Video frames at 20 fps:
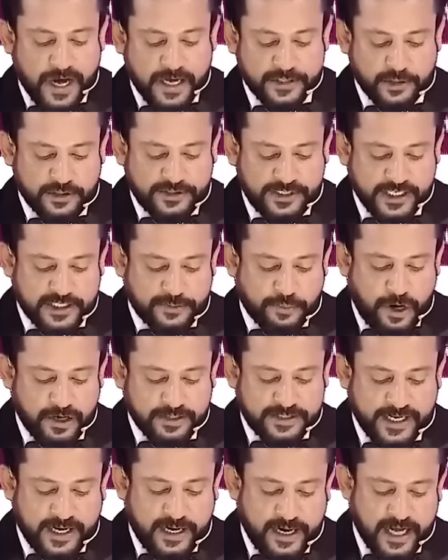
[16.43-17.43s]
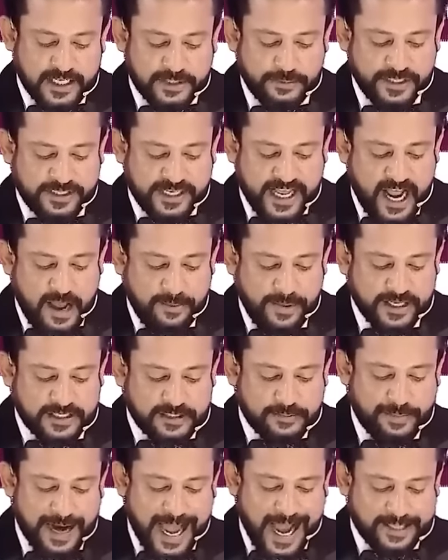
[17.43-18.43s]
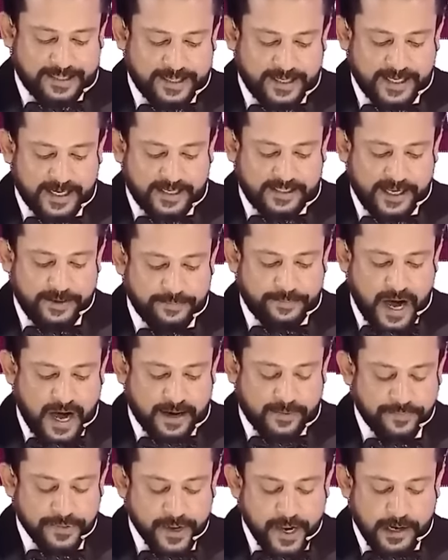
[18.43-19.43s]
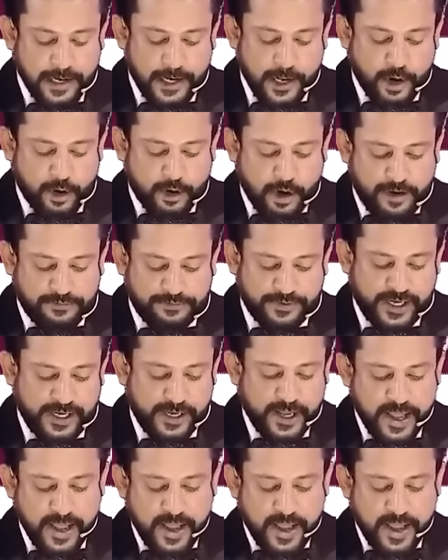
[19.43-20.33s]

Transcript: associate sponsor Lakshmi Ceramics, Black Thunder Theme Park, Leo Coffee,